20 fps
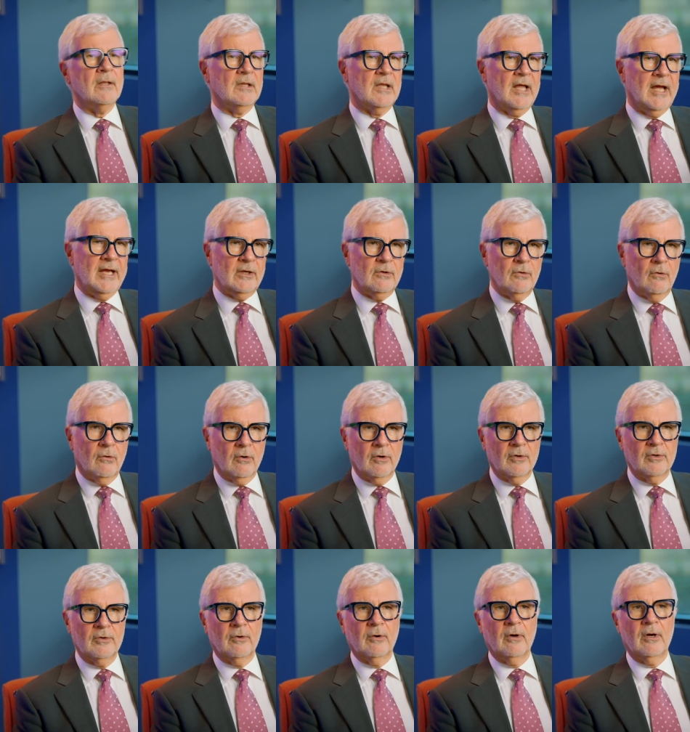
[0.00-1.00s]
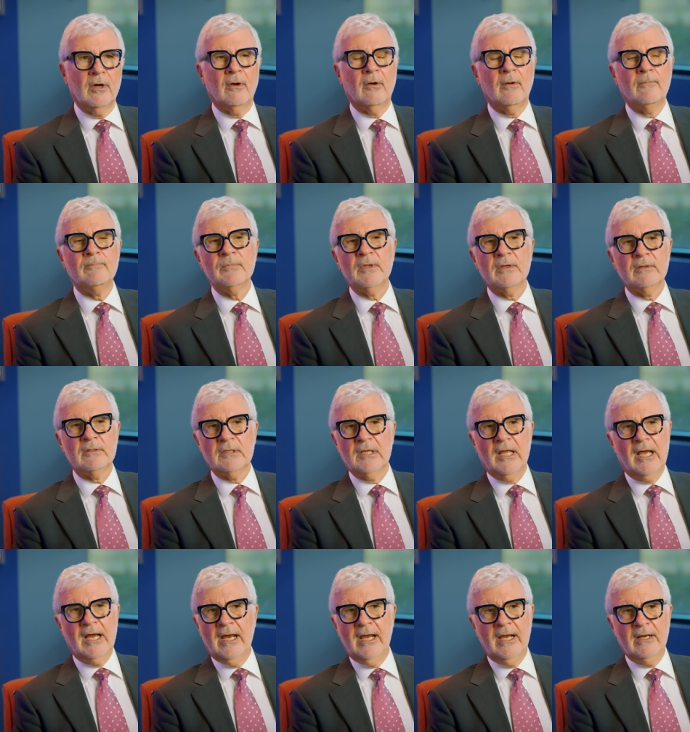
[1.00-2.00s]
like corn oil,
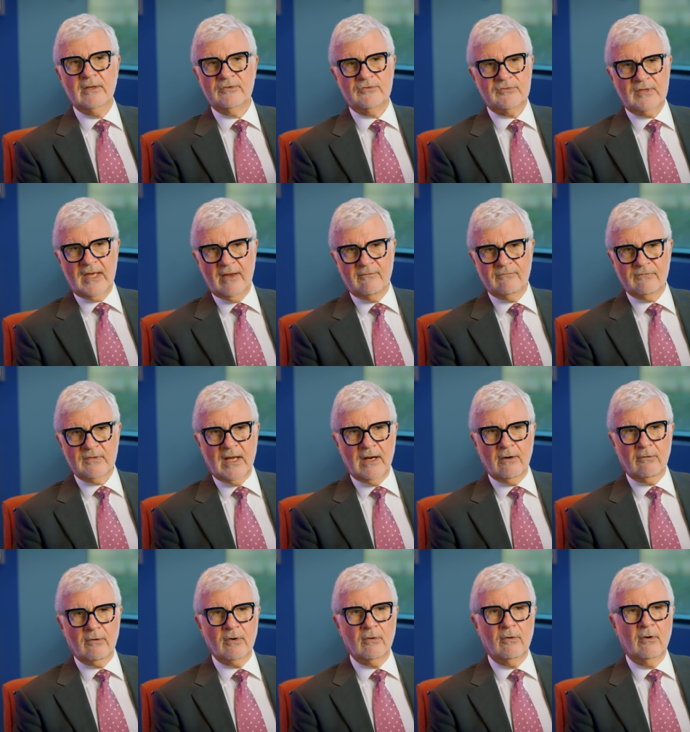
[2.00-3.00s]
like safflower